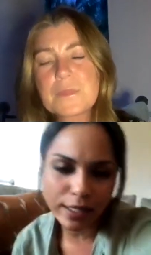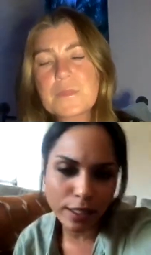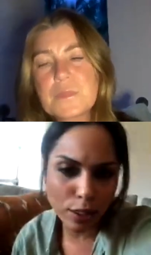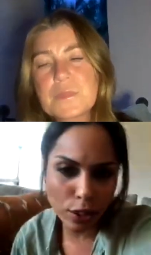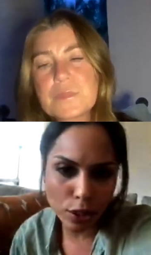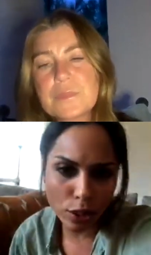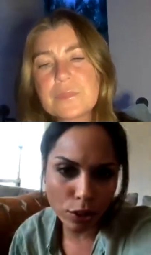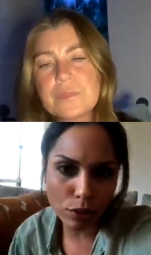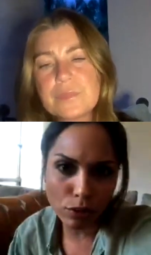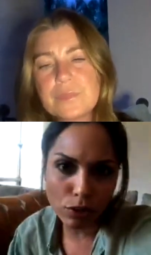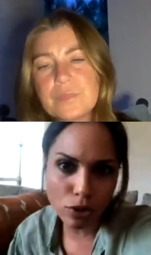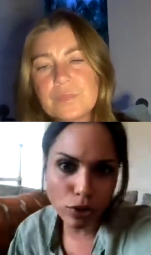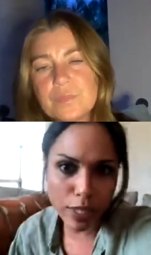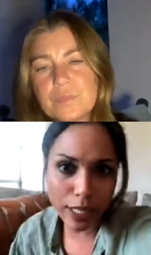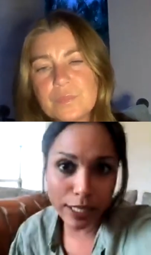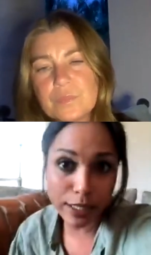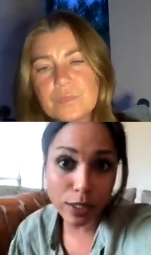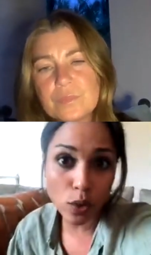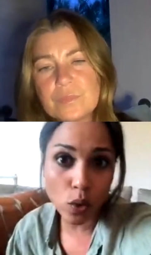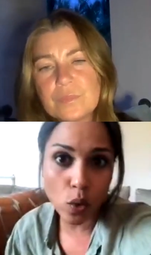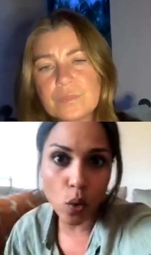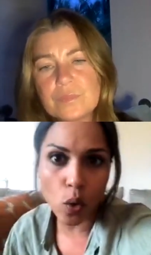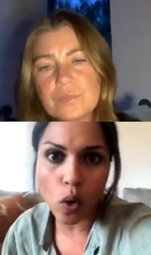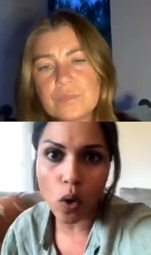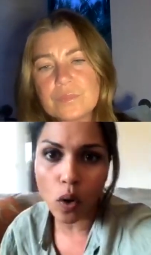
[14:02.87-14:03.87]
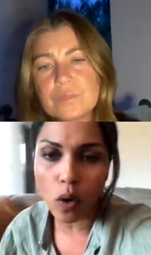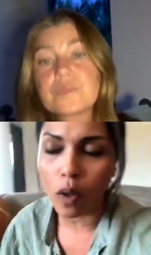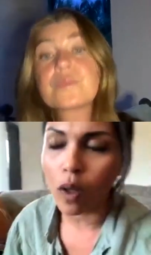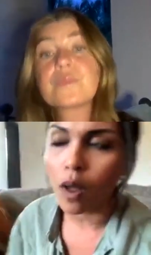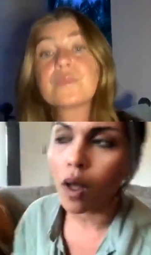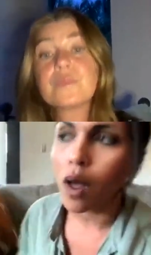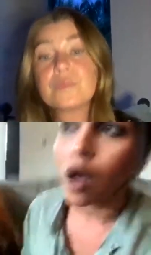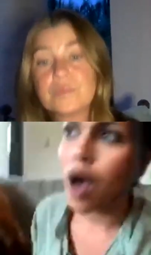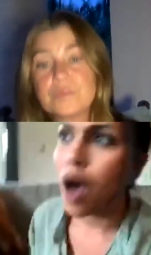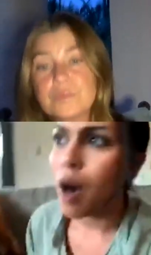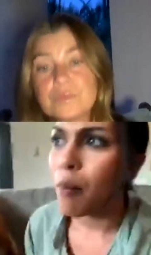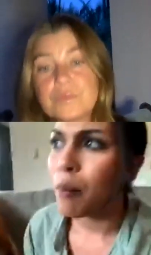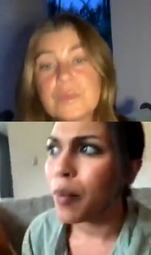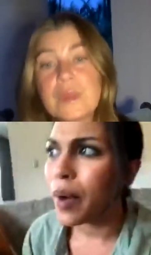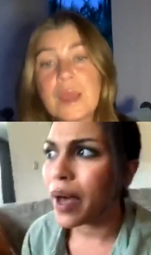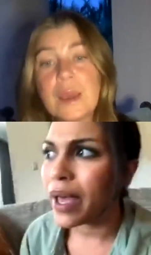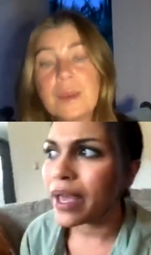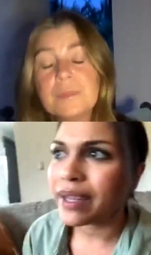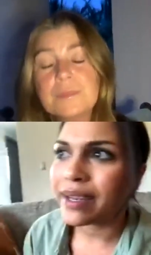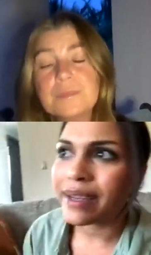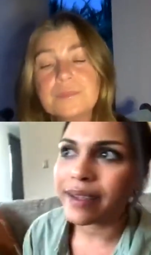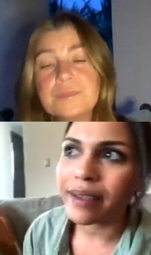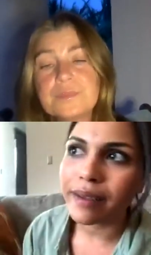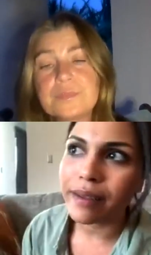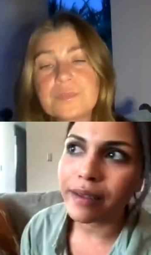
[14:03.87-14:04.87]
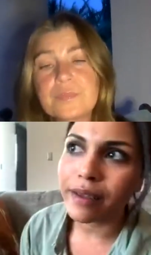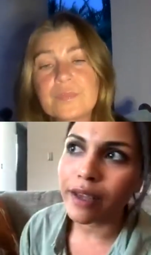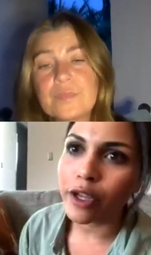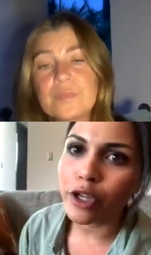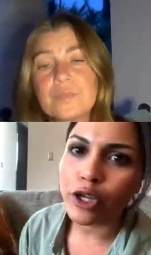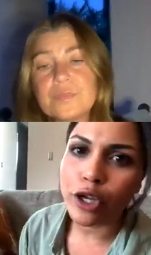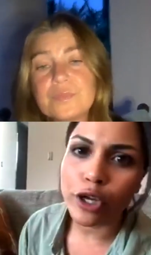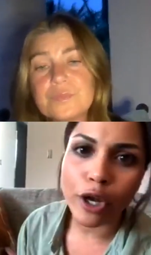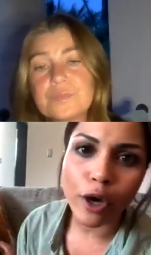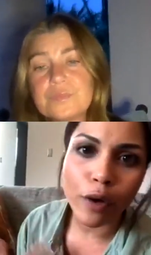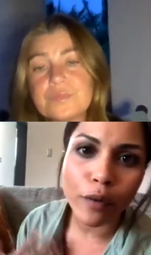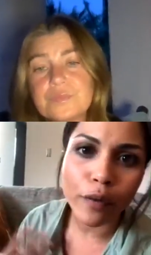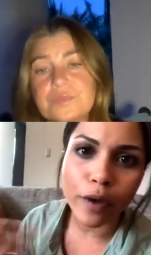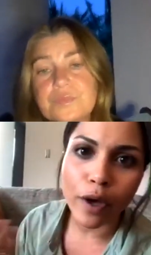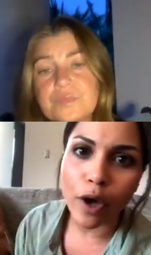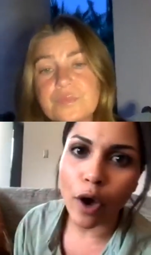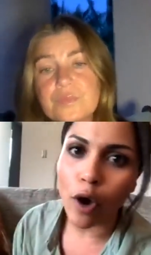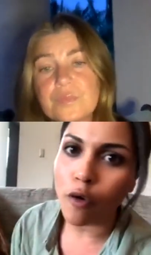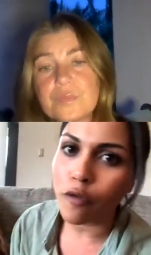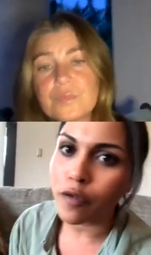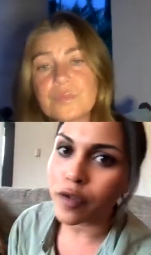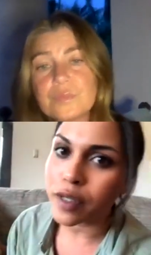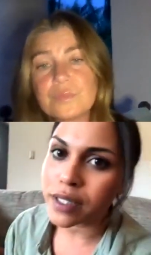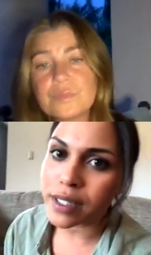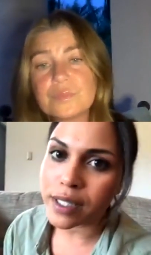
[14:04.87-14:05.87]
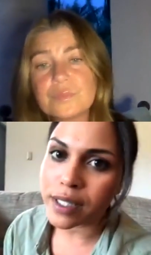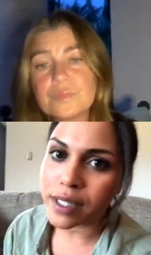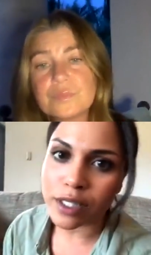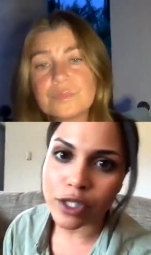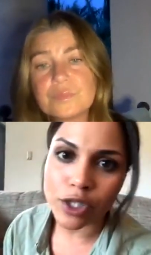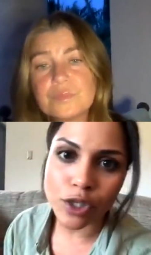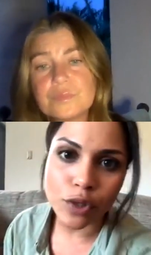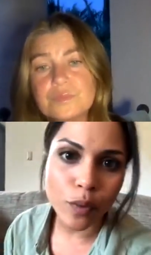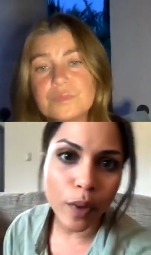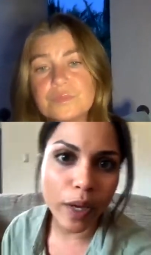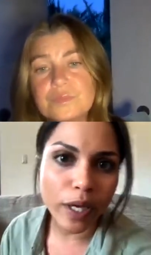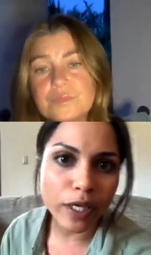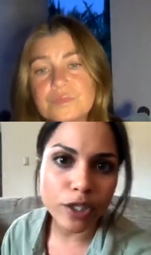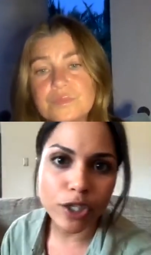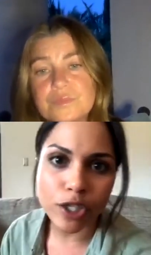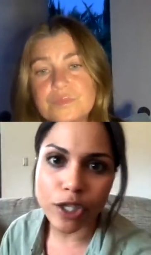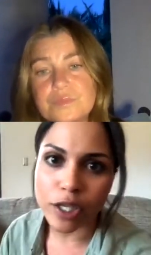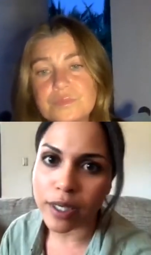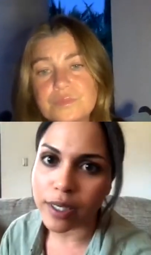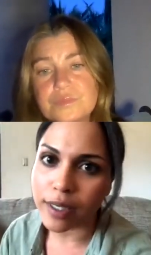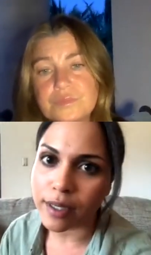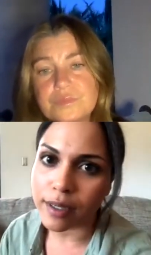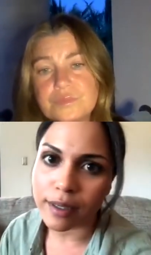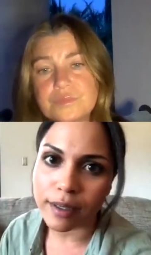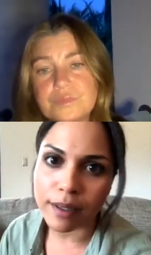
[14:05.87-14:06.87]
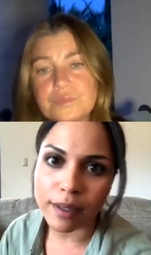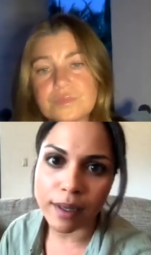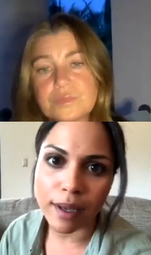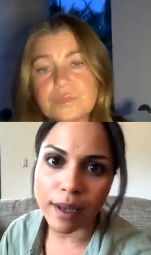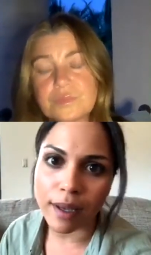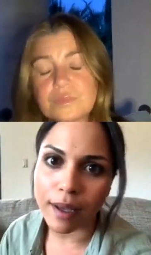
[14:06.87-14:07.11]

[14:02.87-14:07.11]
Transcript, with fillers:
Speaker 1: two, so that's cool, but. You know the COVID situation.